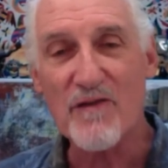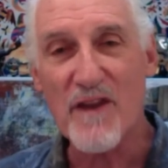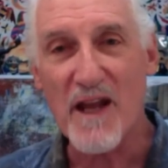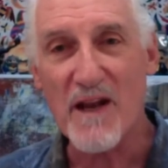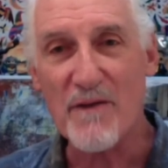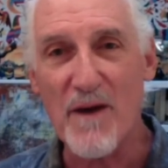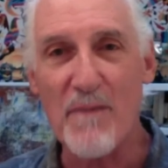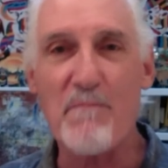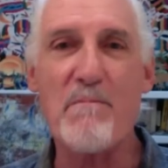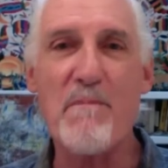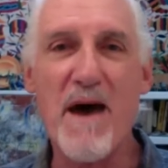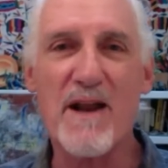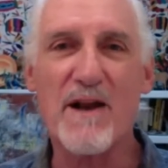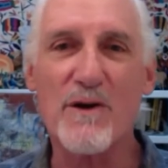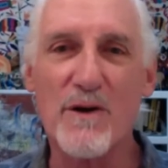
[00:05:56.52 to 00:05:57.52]
instead of a
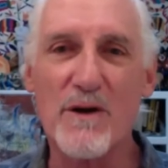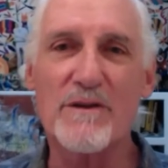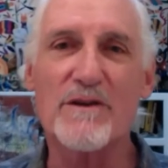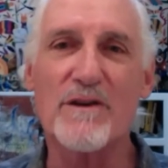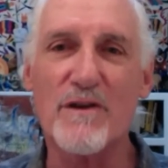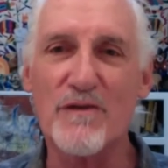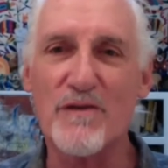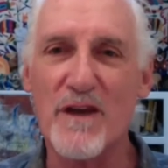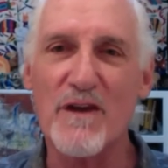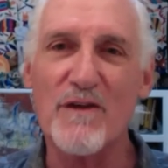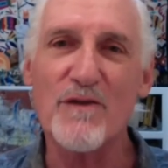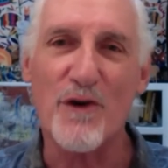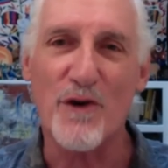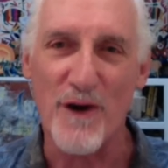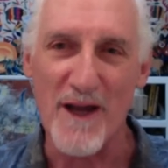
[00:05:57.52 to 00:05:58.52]
medical
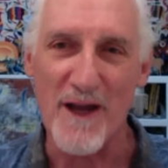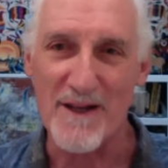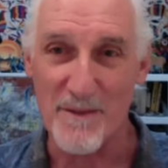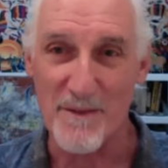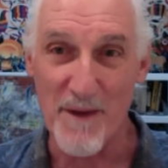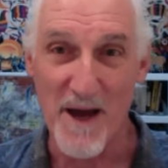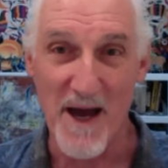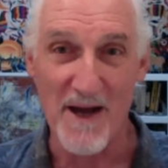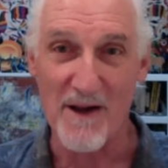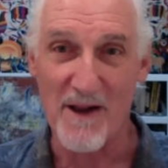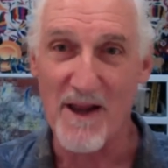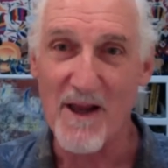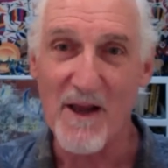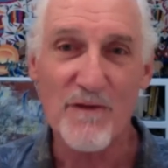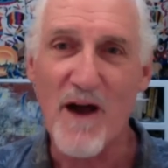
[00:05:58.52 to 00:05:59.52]
disease-oriented model.
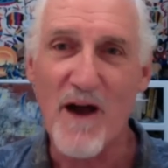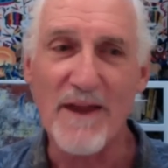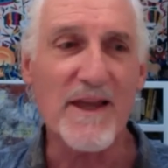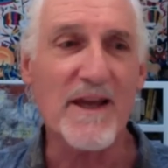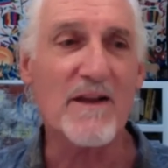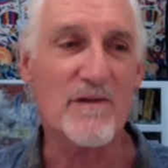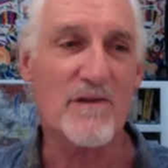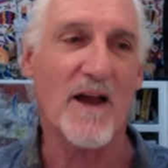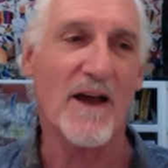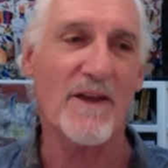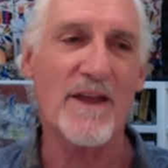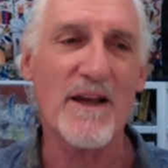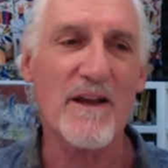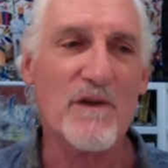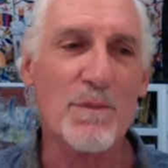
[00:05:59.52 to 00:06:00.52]
So I
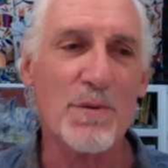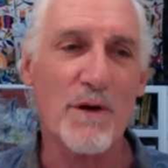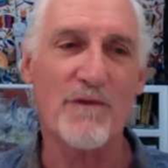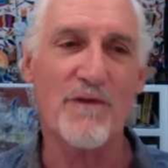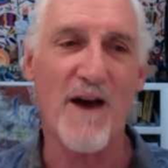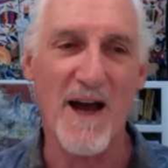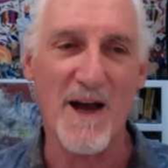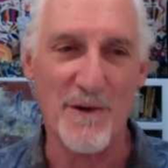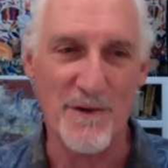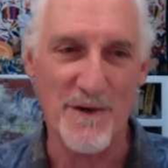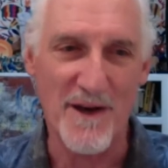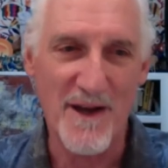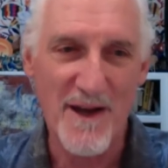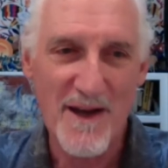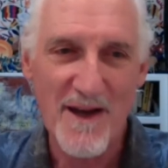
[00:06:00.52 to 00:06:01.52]
think it's
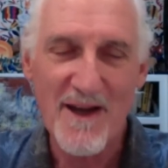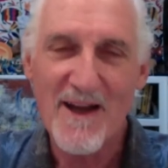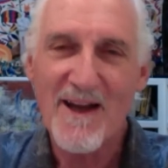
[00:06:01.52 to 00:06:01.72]
profound.